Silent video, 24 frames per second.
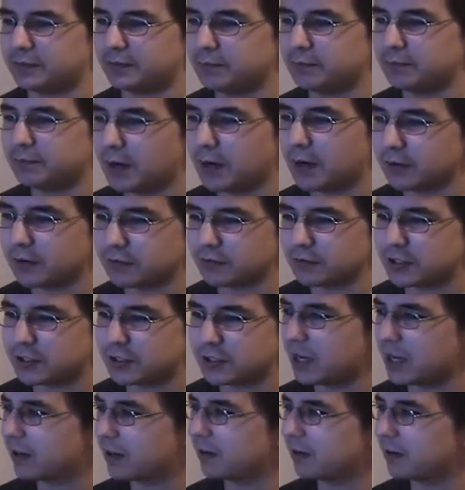modern
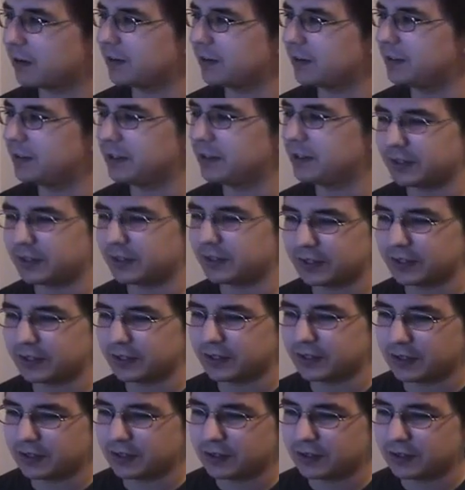take on
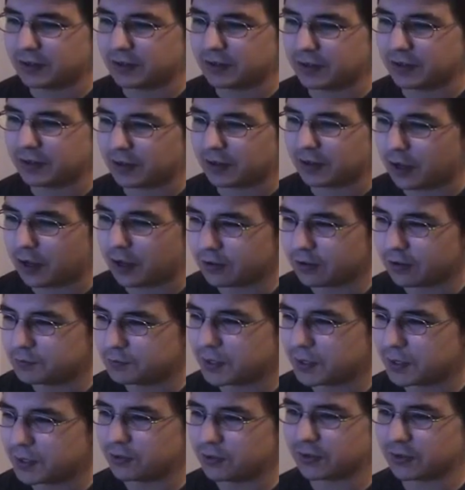Olive
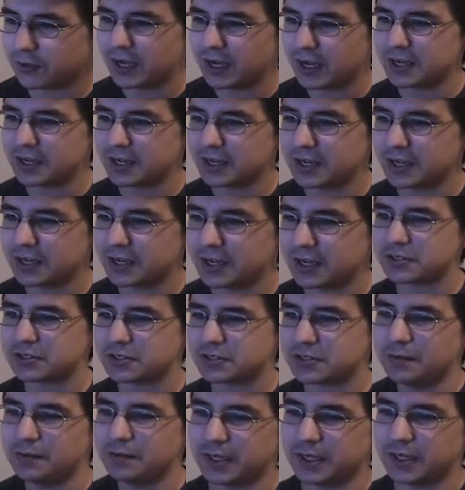Pendergast
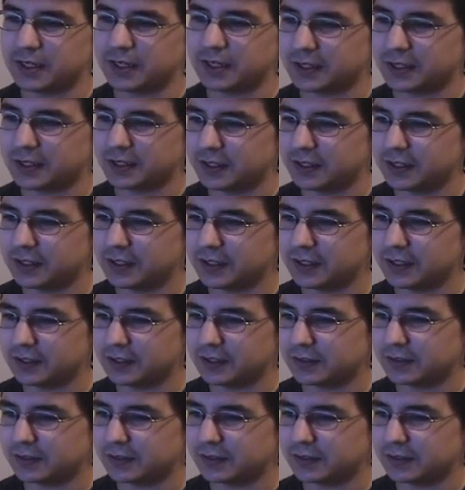being Hester